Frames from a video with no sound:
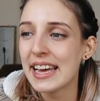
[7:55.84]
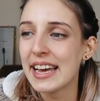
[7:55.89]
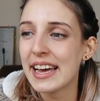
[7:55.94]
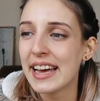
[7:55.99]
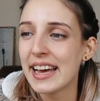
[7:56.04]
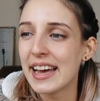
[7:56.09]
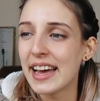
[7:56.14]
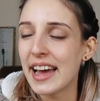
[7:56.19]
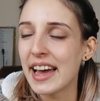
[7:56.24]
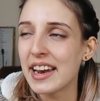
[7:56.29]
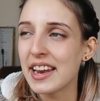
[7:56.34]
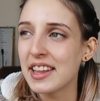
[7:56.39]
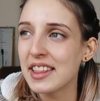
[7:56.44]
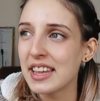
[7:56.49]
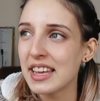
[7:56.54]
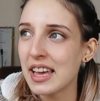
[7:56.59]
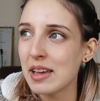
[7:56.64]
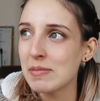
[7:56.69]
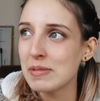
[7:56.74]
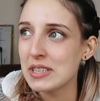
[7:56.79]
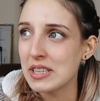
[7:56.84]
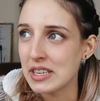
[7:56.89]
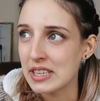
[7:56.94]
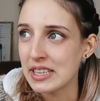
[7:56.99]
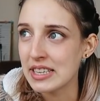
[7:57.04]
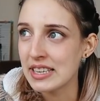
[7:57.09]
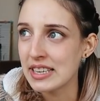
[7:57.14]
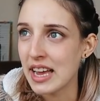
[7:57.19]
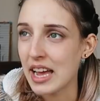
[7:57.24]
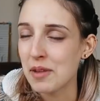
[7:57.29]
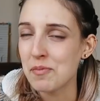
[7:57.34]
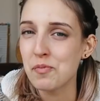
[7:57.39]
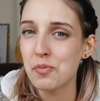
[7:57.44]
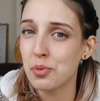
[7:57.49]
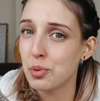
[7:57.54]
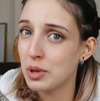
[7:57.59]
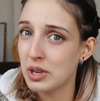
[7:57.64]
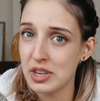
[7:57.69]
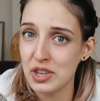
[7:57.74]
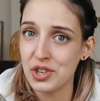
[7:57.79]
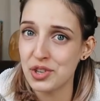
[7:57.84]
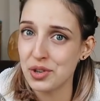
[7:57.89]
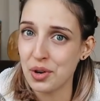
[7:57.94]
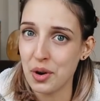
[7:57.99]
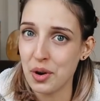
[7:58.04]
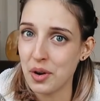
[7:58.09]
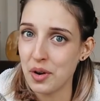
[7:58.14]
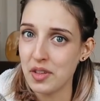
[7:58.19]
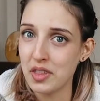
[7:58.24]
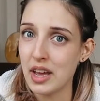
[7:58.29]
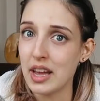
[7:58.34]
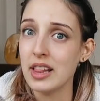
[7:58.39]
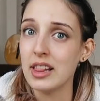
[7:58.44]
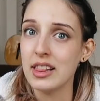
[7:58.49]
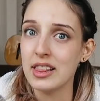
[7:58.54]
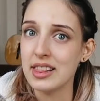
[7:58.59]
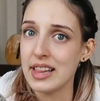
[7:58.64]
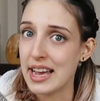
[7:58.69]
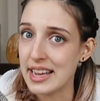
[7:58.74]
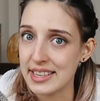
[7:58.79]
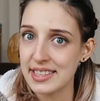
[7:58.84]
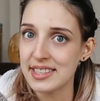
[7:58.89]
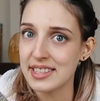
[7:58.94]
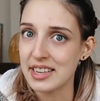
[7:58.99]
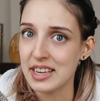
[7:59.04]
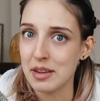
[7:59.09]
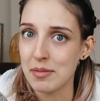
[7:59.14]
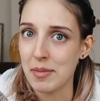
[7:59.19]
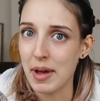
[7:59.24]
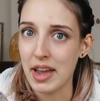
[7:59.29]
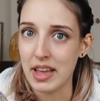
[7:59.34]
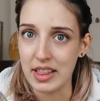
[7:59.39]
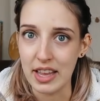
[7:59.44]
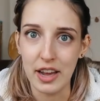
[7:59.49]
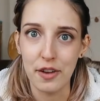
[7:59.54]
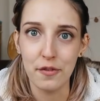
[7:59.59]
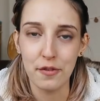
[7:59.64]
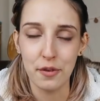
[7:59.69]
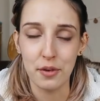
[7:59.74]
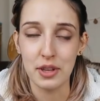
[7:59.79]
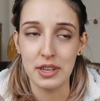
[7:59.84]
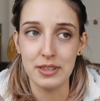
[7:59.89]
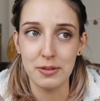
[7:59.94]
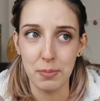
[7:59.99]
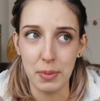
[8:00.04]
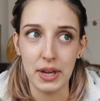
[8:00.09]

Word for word: And I think I'm done. I'm pretty sure that last time I left for a